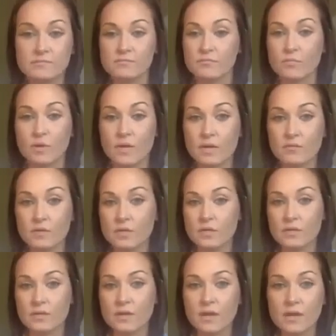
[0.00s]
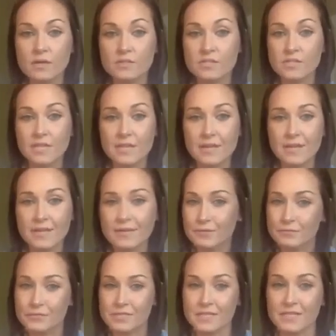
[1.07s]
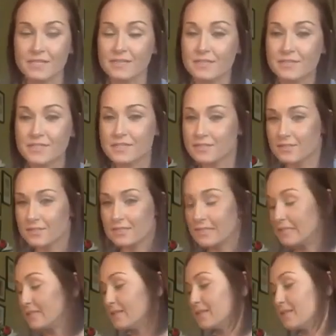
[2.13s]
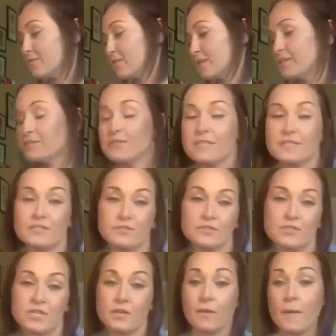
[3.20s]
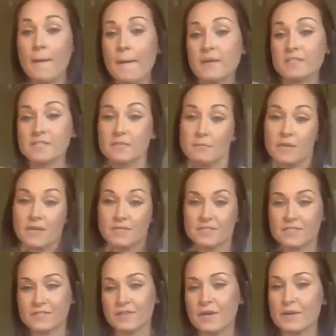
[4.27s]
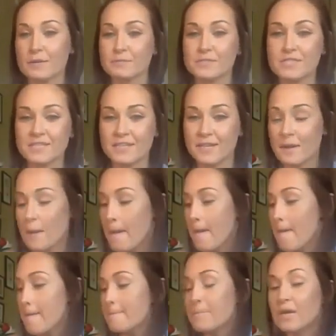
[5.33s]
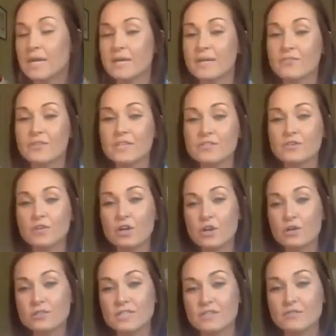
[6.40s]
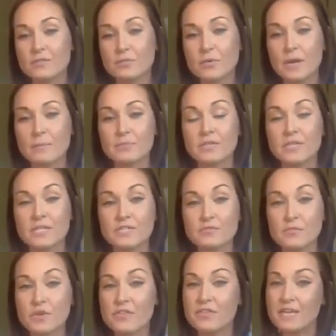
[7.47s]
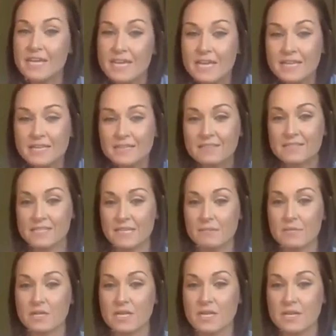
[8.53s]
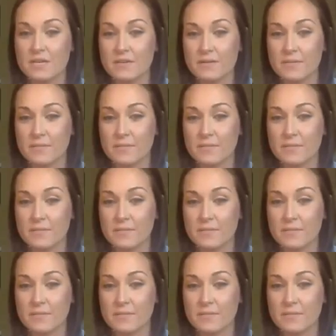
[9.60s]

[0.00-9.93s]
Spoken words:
whatever, CNN. No, I'm just kidding. That's a news channel. CBS. I'm just kidding. But these are all different properties within the CBD